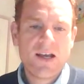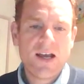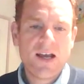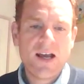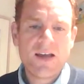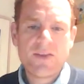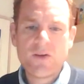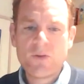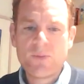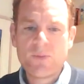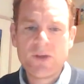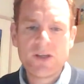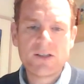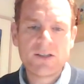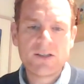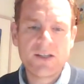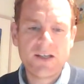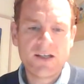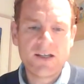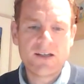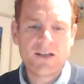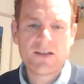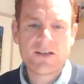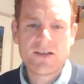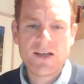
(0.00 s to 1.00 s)
There'll be a
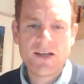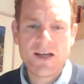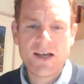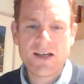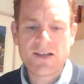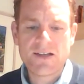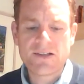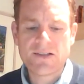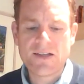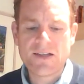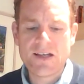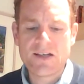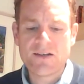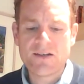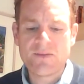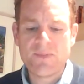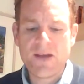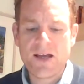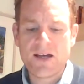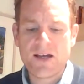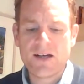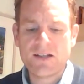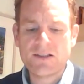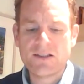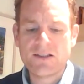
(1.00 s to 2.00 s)
link sent
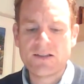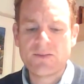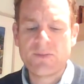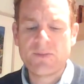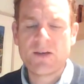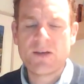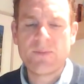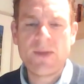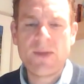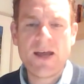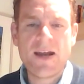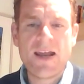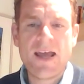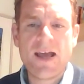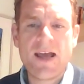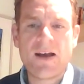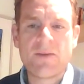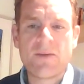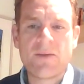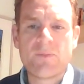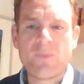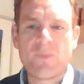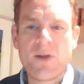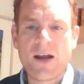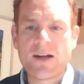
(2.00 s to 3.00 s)
about a little bit about how
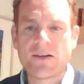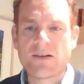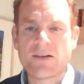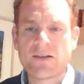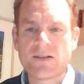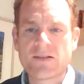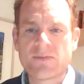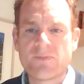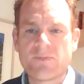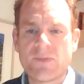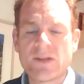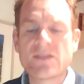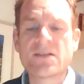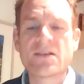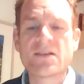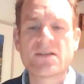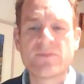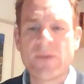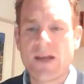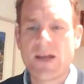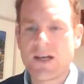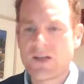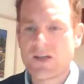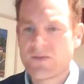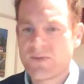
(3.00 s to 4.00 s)
practice business
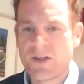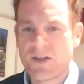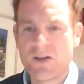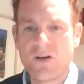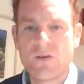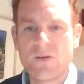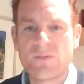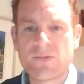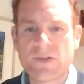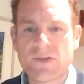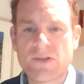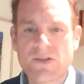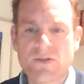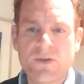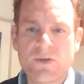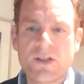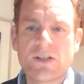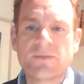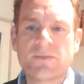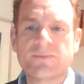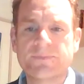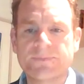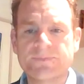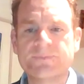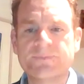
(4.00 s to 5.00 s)
management helps as
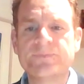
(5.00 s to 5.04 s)
well.